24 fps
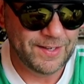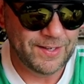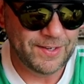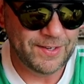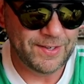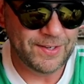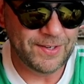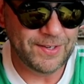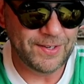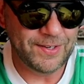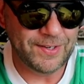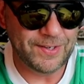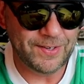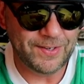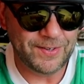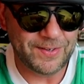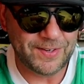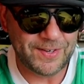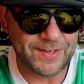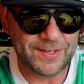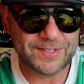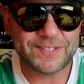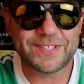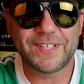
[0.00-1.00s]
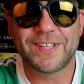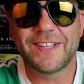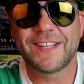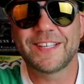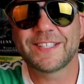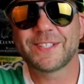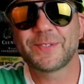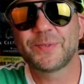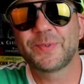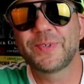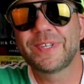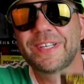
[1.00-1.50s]
Oh, also
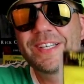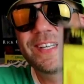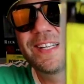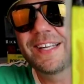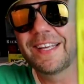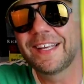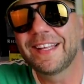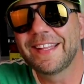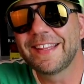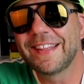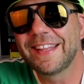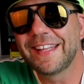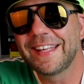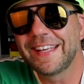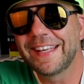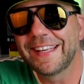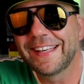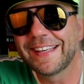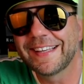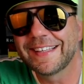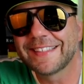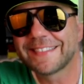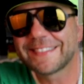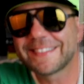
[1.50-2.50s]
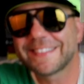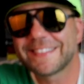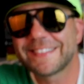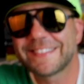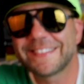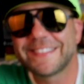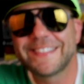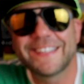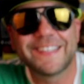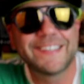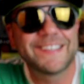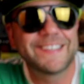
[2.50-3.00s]
this one, the
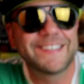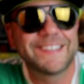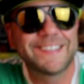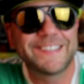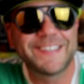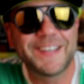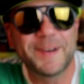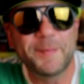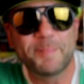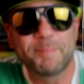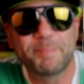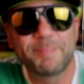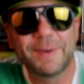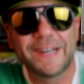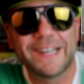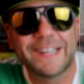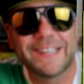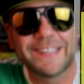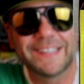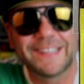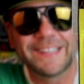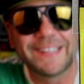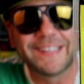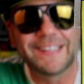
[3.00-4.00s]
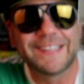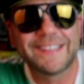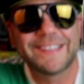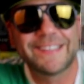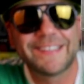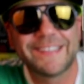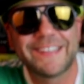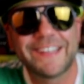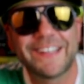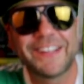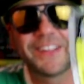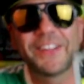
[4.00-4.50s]
stud bug.
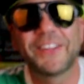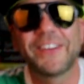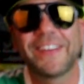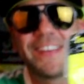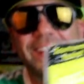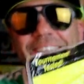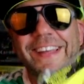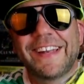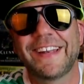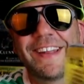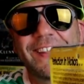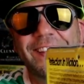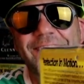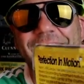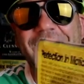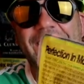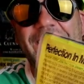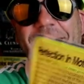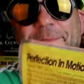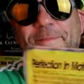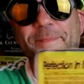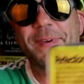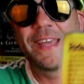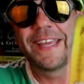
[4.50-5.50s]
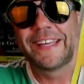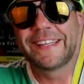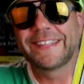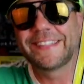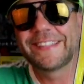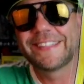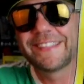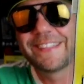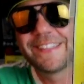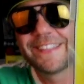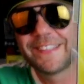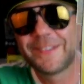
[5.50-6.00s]
Look at that
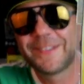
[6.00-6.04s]
bait.